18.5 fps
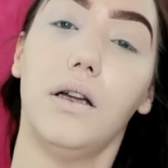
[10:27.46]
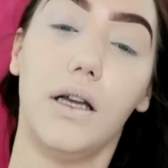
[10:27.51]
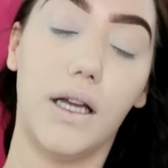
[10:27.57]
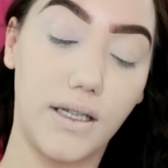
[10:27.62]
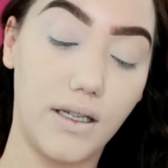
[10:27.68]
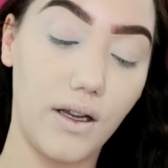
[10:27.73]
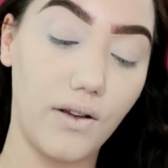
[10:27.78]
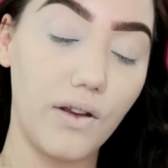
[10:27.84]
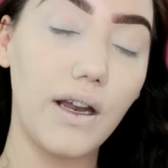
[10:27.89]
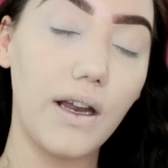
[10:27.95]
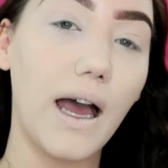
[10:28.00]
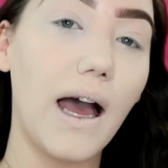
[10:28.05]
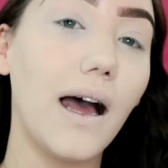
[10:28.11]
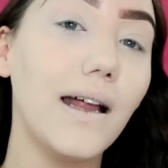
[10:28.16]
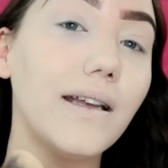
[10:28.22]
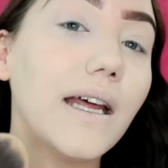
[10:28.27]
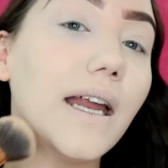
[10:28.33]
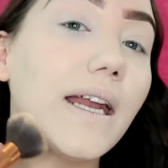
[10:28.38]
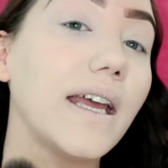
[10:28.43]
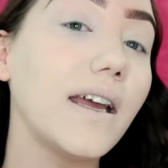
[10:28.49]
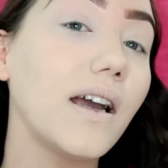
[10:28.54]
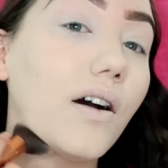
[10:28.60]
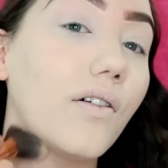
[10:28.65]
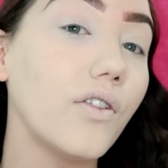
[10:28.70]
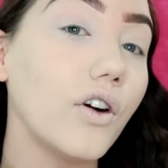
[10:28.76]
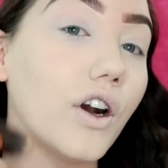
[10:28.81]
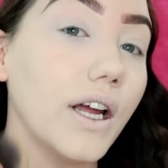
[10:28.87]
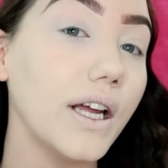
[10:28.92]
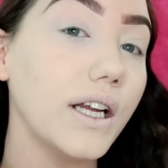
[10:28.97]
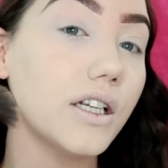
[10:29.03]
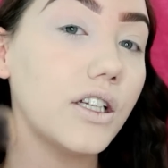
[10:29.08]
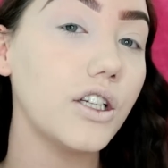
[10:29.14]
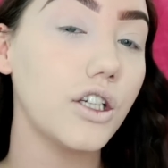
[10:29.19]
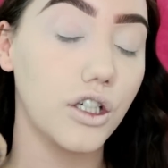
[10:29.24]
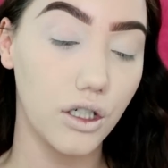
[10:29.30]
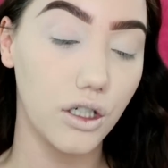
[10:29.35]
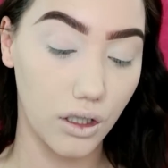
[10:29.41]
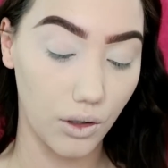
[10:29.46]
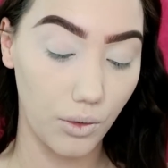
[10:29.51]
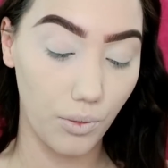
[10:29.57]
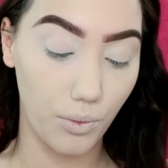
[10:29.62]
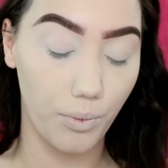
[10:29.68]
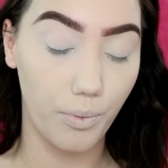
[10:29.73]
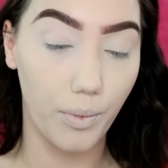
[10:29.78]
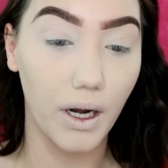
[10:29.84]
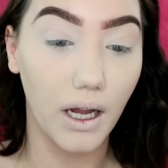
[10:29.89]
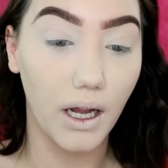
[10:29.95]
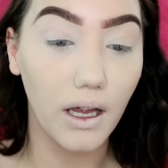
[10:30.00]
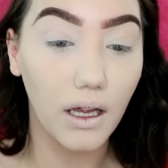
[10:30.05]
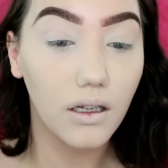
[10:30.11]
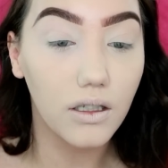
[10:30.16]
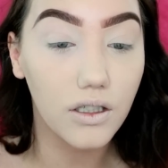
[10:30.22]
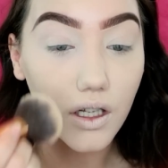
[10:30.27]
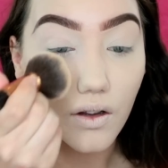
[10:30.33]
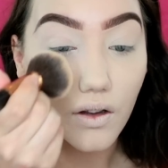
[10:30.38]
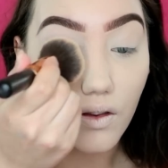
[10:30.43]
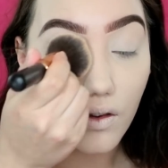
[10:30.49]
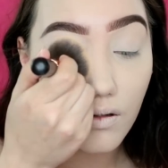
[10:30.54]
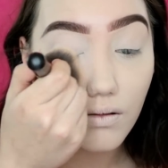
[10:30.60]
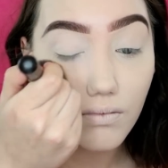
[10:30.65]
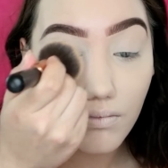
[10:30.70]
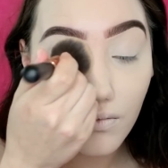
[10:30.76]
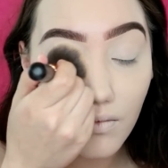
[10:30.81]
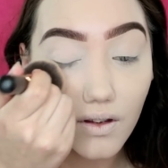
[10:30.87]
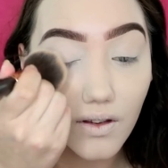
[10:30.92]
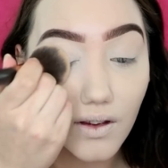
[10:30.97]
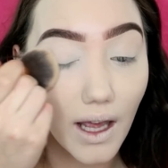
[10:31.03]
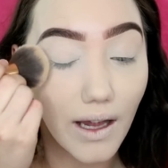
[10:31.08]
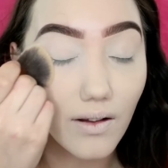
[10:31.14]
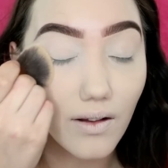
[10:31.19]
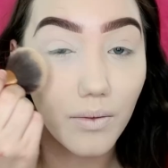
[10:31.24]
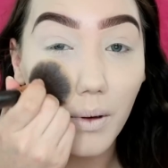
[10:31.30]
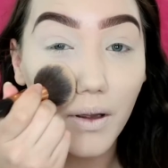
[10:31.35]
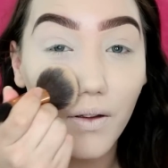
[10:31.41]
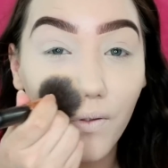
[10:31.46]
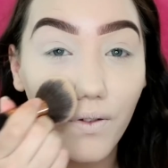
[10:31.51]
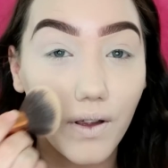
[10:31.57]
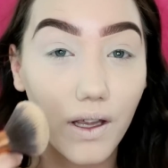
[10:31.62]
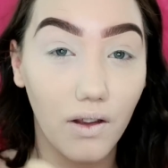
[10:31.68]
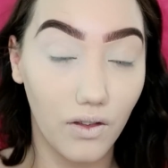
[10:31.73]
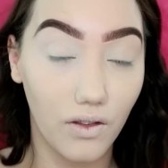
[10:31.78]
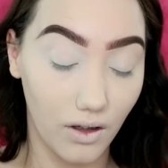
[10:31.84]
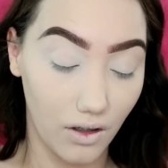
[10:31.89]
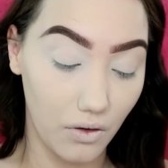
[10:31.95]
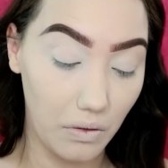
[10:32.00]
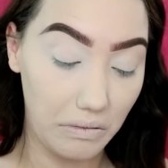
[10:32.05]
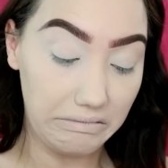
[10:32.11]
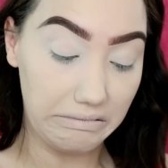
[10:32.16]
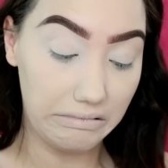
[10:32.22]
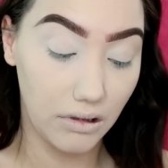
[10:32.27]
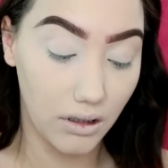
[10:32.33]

It doesn't add any coverage, but it just sets my face, you know?